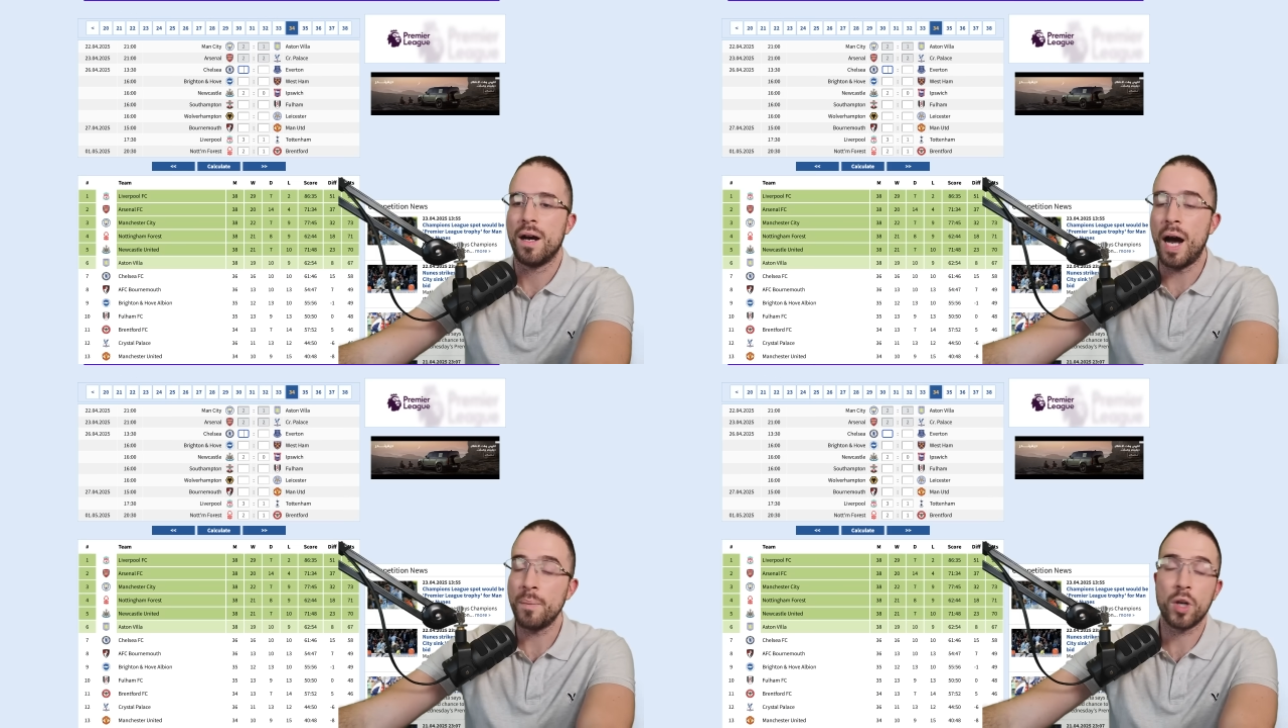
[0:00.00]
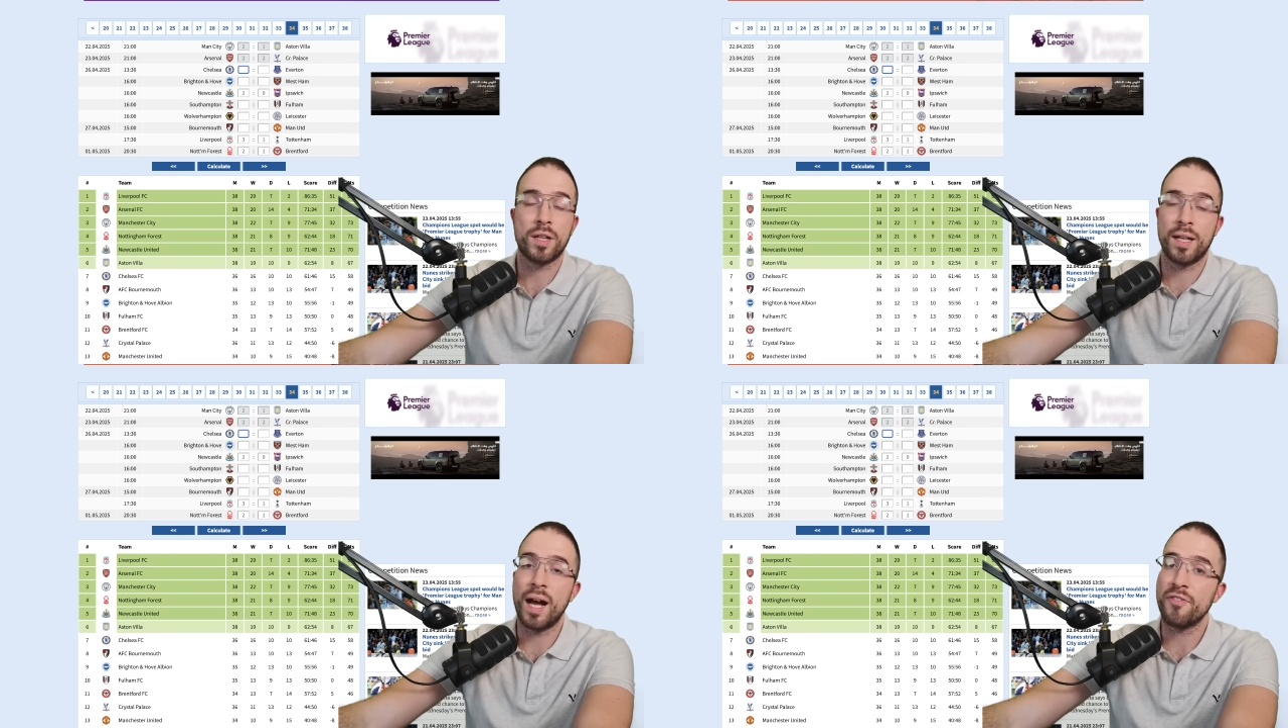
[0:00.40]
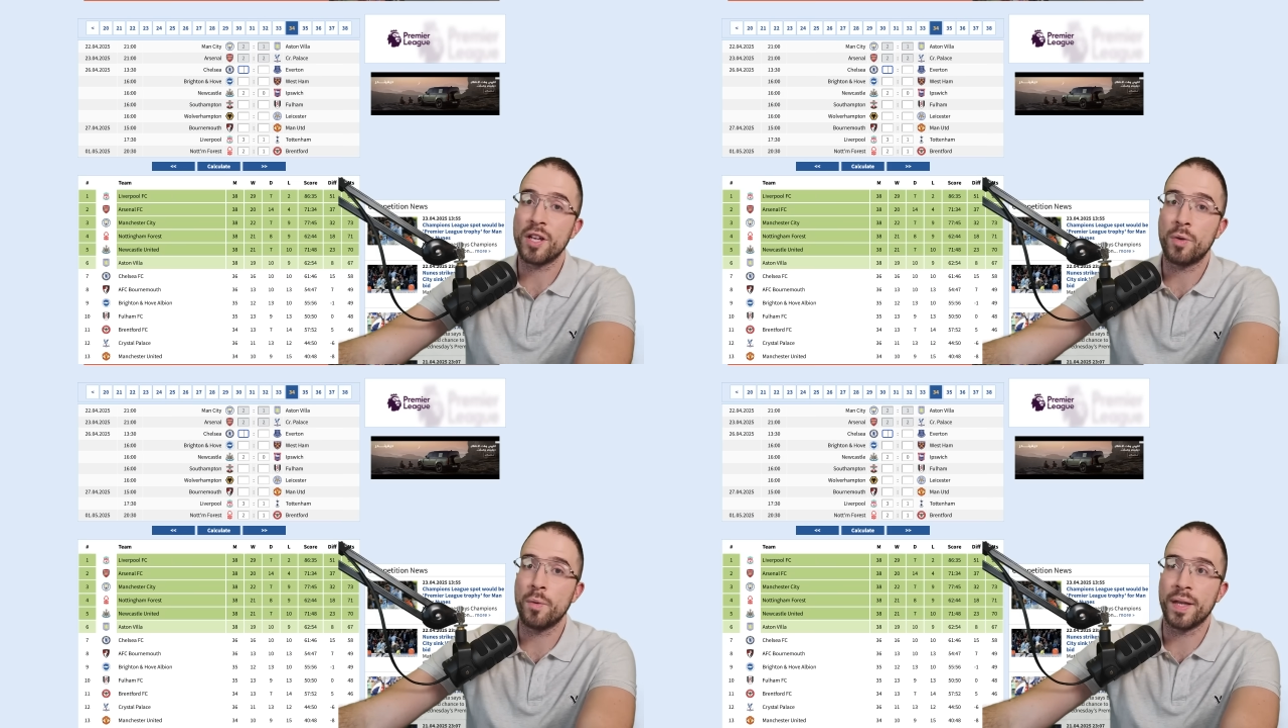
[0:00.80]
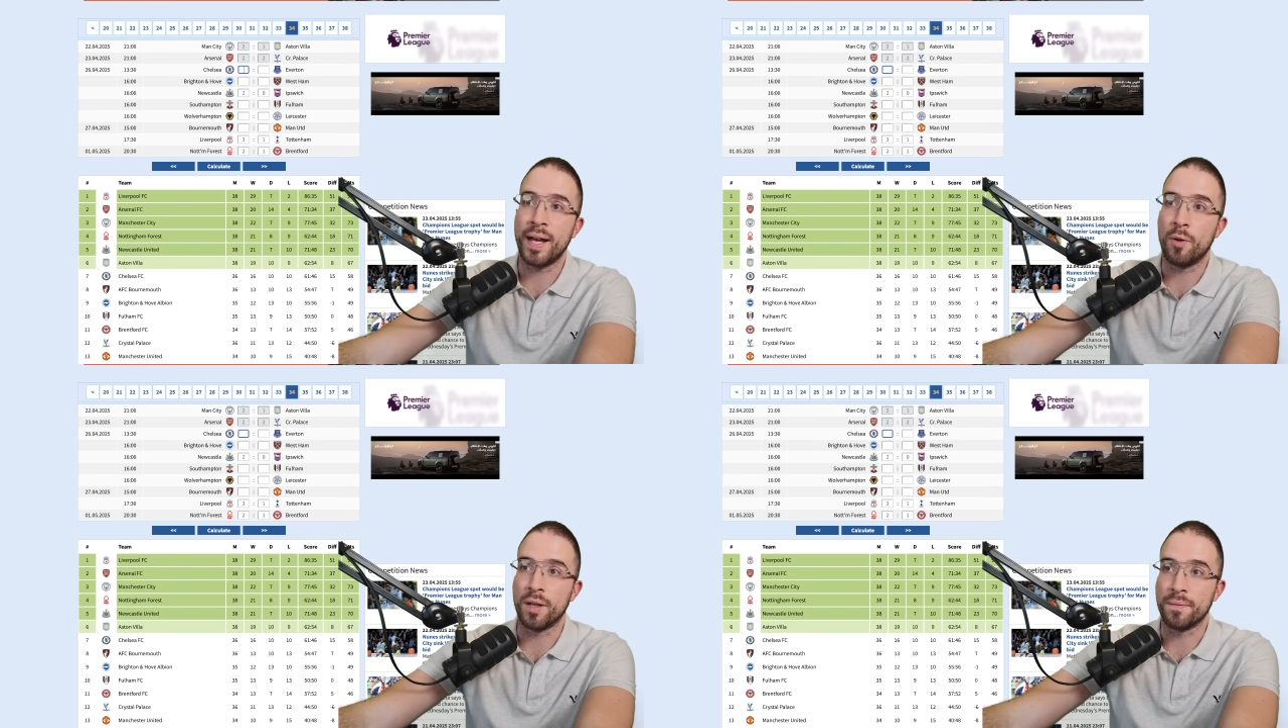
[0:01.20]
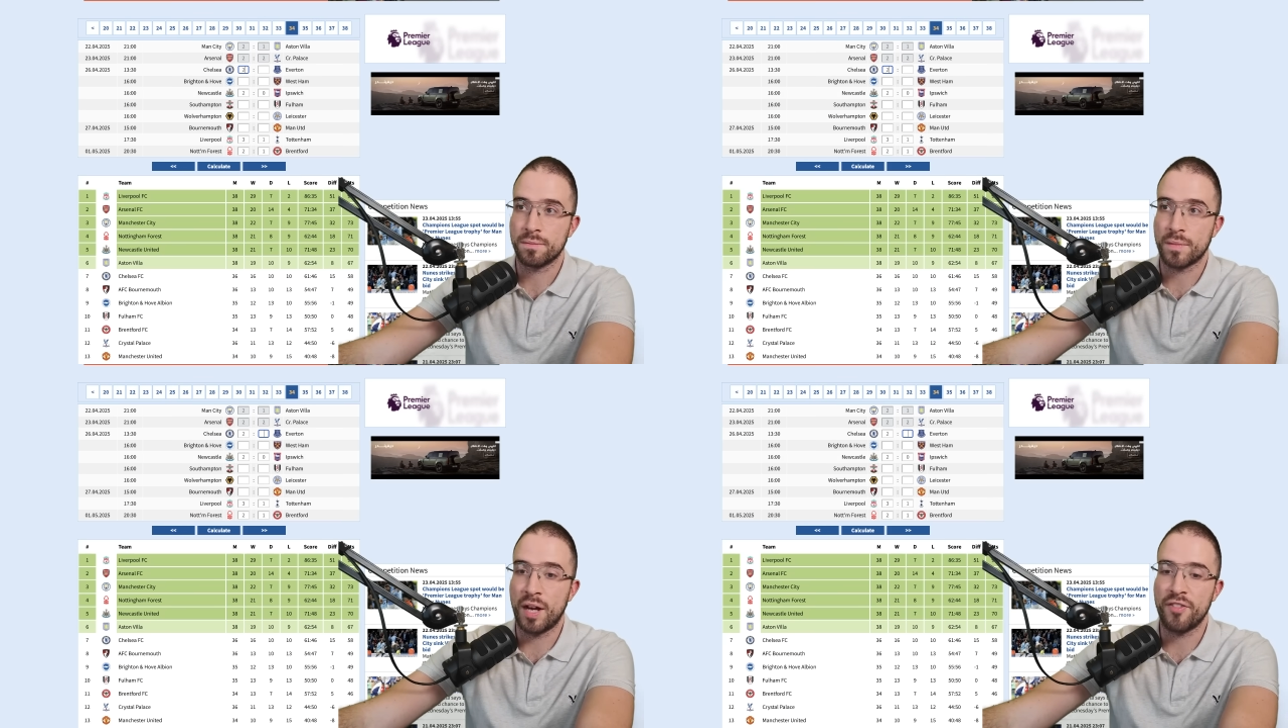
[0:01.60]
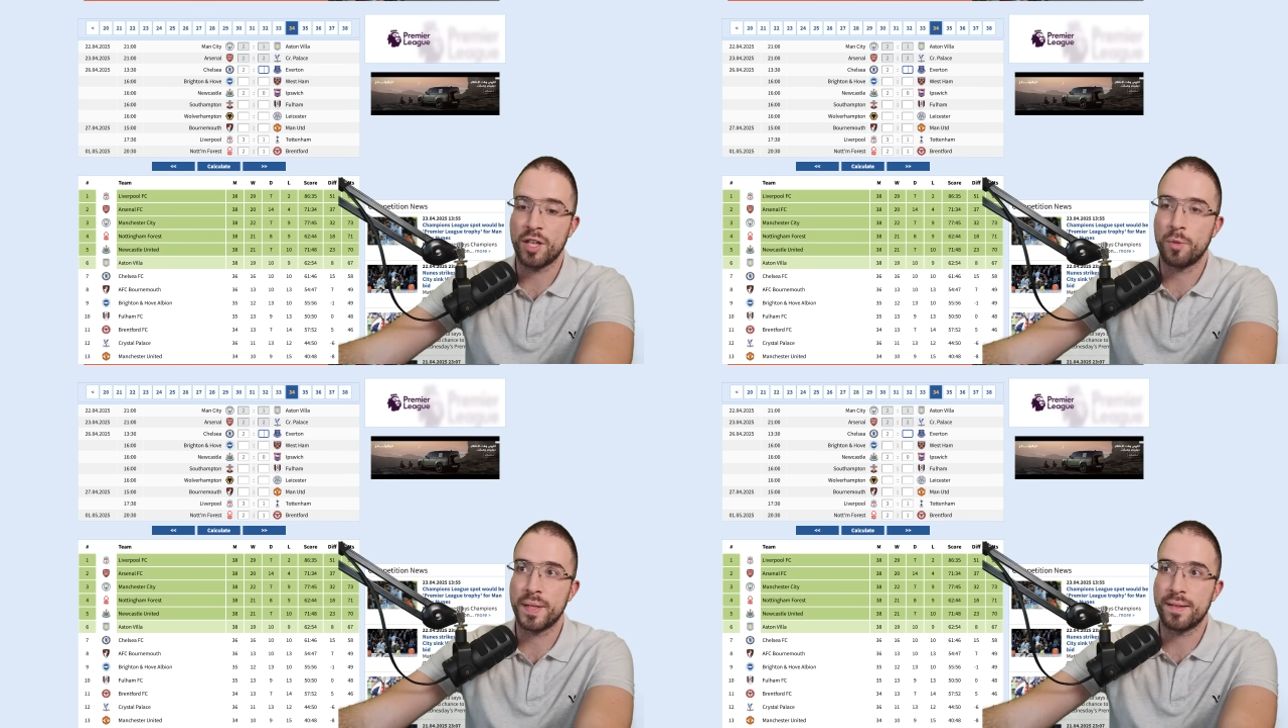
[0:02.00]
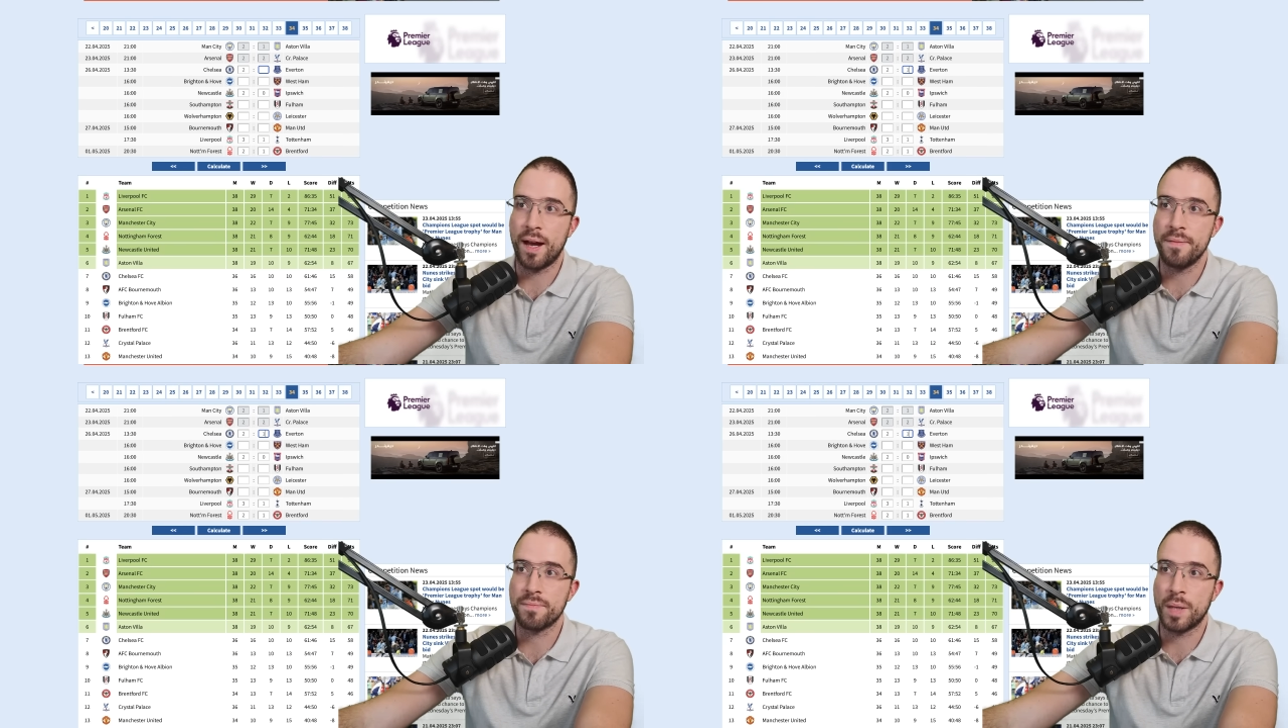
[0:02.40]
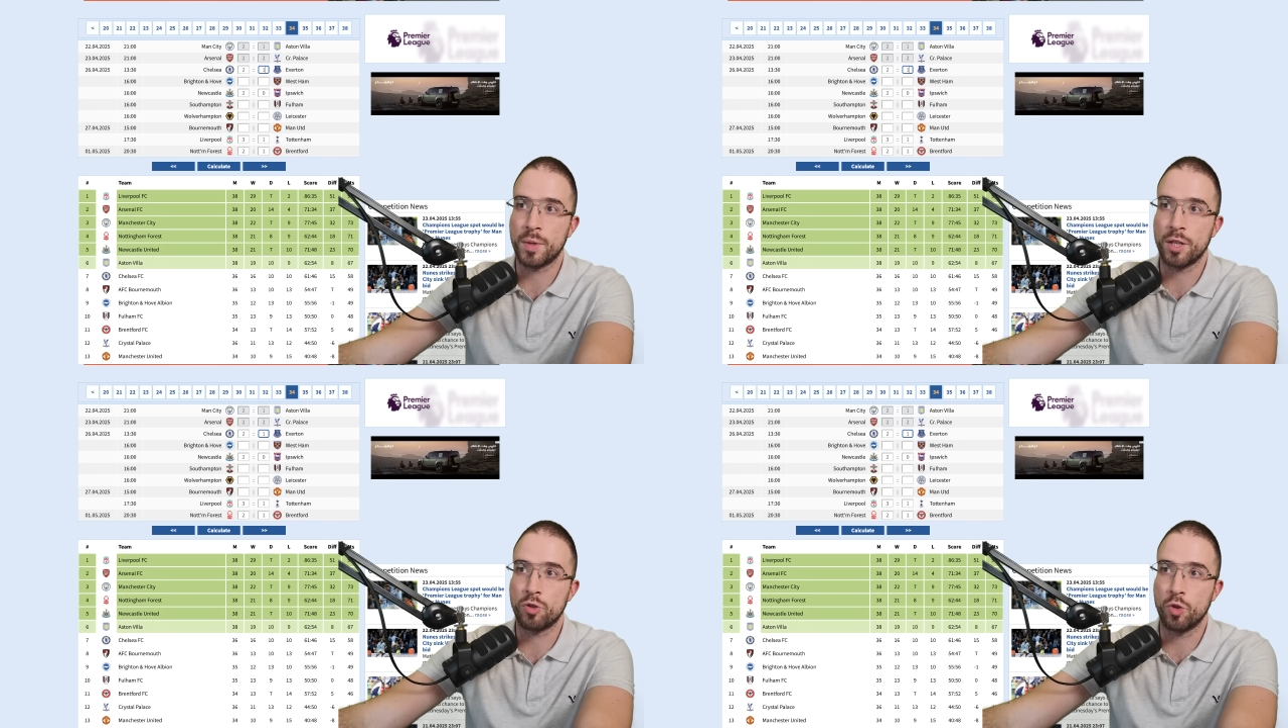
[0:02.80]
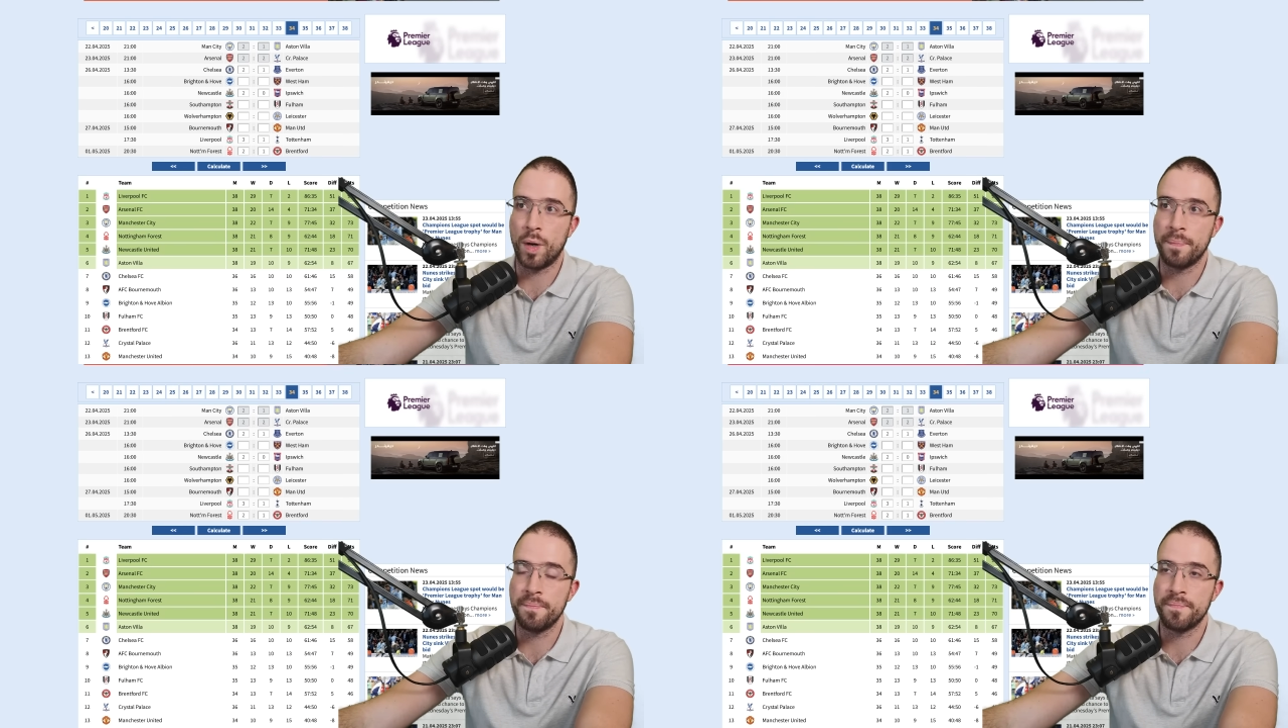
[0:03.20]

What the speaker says: I'm not going to lie, I think we win that one. I think it'll be tight. I'm going 2-1.